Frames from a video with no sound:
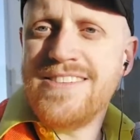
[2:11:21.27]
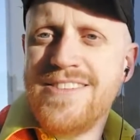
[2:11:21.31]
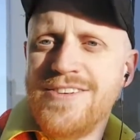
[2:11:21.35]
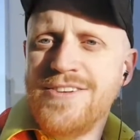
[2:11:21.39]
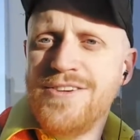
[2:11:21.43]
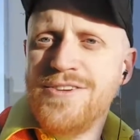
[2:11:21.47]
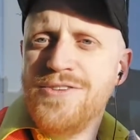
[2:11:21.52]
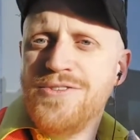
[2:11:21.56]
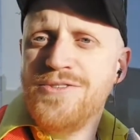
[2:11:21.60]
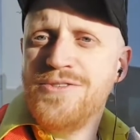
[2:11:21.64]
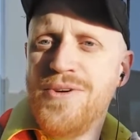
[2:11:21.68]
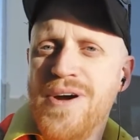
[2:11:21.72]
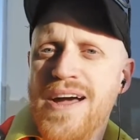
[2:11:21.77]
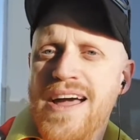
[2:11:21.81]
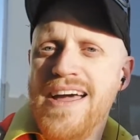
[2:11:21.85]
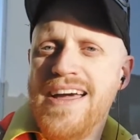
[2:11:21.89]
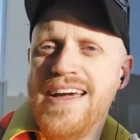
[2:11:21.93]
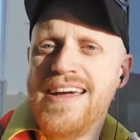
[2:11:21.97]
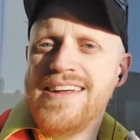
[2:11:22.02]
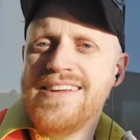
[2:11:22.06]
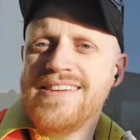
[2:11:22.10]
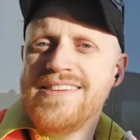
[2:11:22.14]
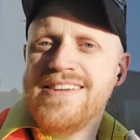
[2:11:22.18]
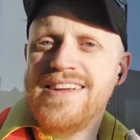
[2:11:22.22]
to
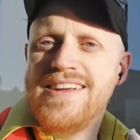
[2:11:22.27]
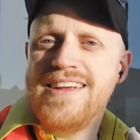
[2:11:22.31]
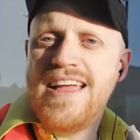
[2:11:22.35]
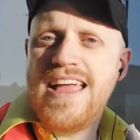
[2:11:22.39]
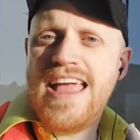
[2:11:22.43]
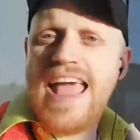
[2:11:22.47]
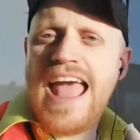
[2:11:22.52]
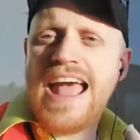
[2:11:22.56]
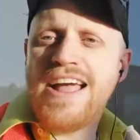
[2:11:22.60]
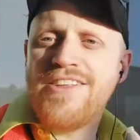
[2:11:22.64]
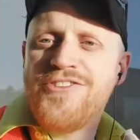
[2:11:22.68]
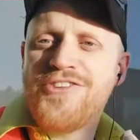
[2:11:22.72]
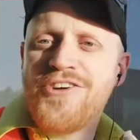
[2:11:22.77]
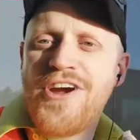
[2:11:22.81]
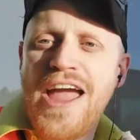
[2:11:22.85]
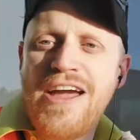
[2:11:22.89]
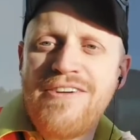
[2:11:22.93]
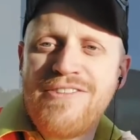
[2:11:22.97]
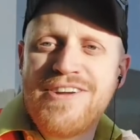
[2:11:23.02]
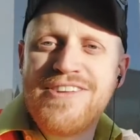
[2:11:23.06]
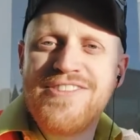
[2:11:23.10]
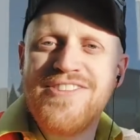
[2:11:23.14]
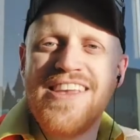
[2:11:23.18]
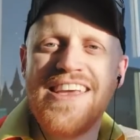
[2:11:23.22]
uh, answer
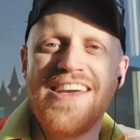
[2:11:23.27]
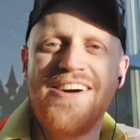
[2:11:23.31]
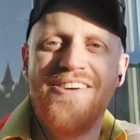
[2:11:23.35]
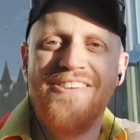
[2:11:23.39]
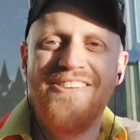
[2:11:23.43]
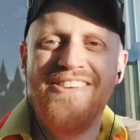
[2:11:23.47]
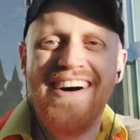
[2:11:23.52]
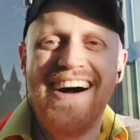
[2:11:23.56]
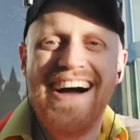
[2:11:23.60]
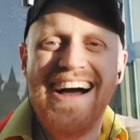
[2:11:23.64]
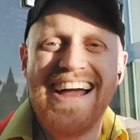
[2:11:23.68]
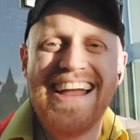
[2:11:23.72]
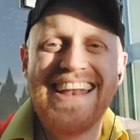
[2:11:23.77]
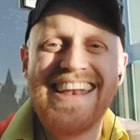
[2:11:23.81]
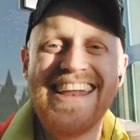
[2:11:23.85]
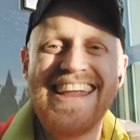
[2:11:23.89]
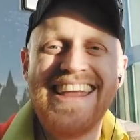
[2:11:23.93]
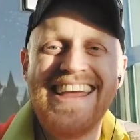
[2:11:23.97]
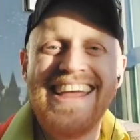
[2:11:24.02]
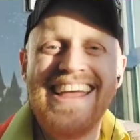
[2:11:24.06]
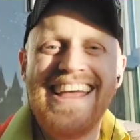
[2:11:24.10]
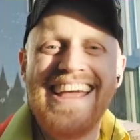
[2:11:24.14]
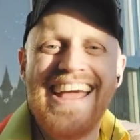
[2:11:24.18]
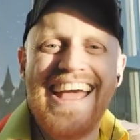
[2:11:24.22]
every single one,
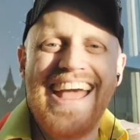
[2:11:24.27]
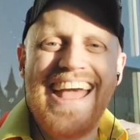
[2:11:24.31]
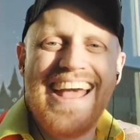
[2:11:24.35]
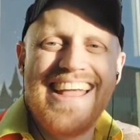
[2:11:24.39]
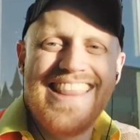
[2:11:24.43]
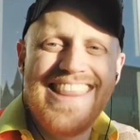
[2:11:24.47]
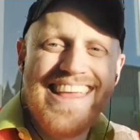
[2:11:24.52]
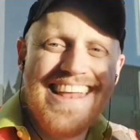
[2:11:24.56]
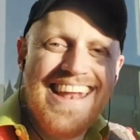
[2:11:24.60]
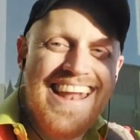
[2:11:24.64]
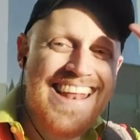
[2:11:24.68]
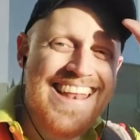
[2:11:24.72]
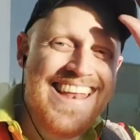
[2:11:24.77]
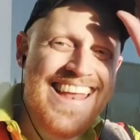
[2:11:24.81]
and then